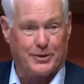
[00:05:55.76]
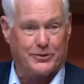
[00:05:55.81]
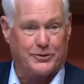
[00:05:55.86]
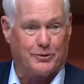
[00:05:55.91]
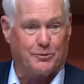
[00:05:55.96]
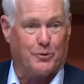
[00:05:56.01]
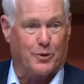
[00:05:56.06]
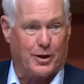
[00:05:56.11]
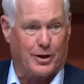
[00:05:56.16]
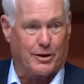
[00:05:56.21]
of
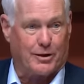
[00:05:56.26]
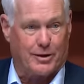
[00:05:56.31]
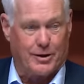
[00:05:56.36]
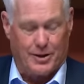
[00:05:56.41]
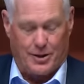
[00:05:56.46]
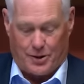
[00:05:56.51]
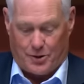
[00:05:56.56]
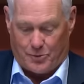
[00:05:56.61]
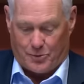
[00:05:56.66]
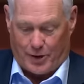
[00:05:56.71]
where
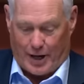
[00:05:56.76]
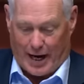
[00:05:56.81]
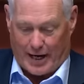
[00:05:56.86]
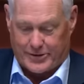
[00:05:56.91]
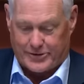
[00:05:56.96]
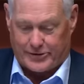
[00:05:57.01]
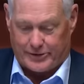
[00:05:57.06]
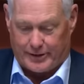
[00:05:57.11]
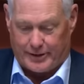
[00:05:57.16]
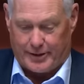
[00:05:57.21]
we're
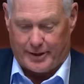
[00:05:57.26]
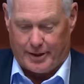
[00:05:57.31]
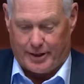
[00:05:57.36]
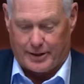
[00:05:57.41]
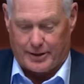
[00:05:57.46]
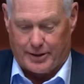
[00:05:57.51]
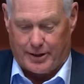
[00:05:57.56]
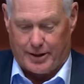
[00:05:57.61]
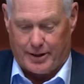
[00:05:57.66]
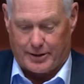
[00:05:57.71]
actually
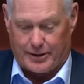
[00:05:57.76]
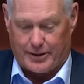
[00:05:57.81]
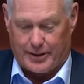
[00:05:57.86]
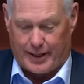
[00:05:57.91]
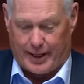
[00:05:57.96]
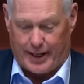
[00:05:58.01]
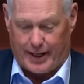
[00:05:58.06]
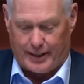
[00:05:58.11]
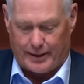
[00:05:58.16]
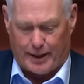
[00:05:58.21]
going to
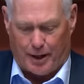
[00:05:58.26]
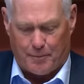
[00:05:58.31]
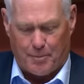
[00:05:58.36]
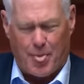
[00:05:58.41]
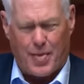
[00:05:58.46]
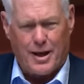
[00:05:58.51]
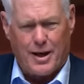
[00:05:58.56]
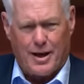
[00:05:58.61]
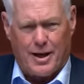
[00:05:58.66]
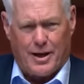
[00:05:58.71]
head up.
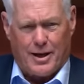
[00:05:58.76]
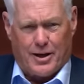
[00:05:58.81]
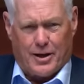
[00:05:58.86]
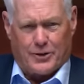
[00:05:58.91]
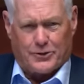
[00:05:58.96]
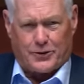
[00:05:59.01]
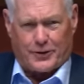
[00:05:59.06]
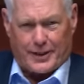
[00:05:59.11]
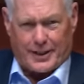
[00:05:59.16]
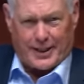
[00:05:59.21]

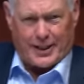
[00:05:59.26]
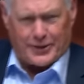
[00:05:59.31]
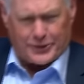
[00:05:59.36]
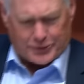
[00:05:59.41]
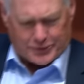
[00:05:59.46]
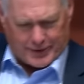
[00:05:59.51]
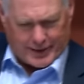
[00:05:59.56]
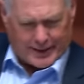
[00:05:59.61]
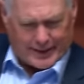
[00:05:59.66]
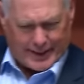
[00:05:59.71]
So the
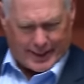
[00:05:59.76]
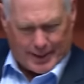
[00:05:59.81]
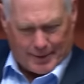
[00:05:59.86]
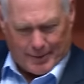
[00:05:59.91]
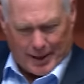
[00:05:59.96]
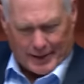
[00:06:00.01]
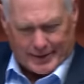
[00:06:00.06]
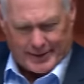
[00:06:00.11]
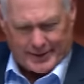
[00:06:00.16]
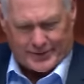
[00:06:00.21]
interesting thing
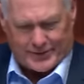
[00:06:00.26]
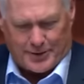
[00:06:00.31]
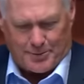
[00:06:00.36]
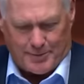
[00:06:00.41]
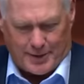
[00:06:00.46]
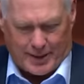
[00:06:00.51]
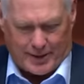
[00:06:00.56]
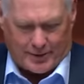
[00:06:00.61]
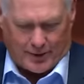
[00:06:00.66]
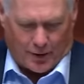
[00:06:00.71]
about this to
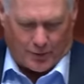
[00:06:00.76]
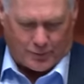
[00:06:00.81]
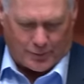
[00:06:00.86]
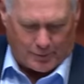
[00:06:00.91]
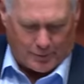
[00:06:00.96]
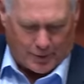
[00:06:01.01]
me, though, from a